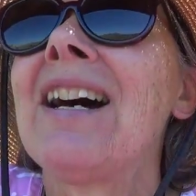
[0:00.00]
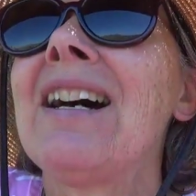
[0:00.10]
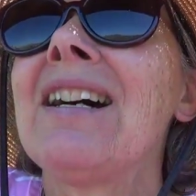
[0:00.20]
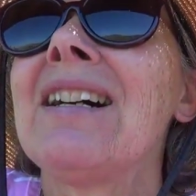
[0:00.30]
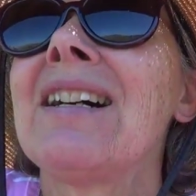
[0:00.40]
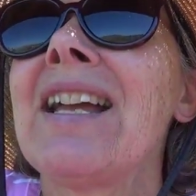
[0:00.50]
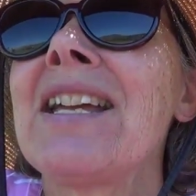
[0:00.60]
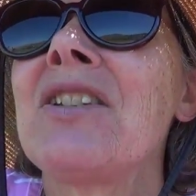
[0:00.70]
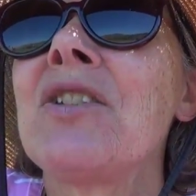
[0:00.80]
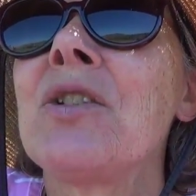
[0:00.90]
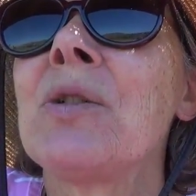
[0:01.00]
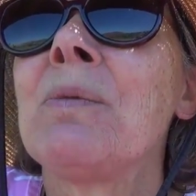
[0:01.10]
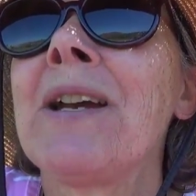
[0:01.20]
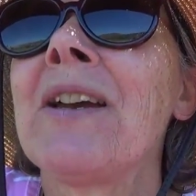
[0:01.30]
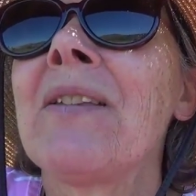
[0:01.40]
had to do
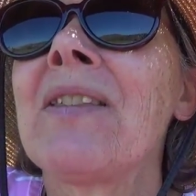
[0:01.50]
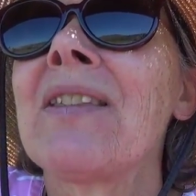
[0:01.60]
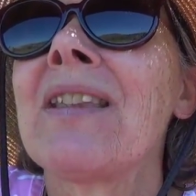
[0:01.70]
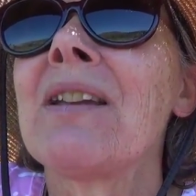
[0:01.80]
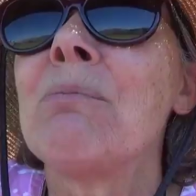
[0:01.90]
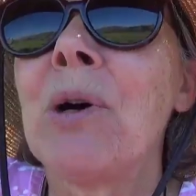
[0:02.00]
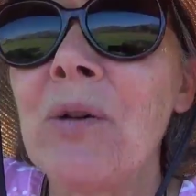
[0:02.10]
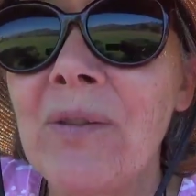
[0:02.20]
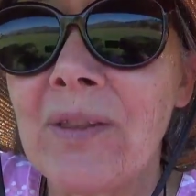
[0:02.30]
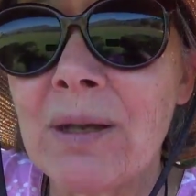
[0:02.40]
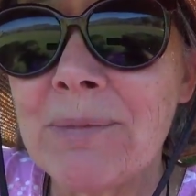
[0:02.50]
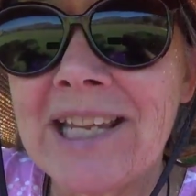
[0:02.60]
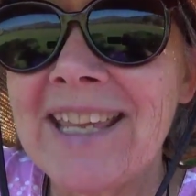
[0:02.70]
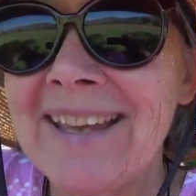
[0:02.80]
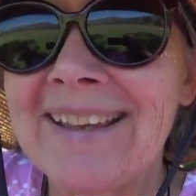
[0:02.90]
with both of them
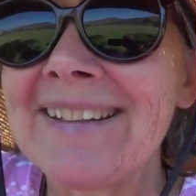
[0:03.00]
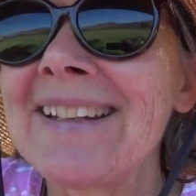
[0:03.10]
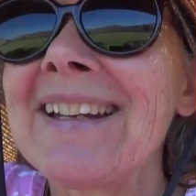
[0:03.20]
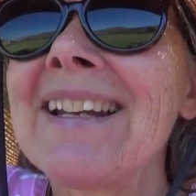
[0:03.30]
again.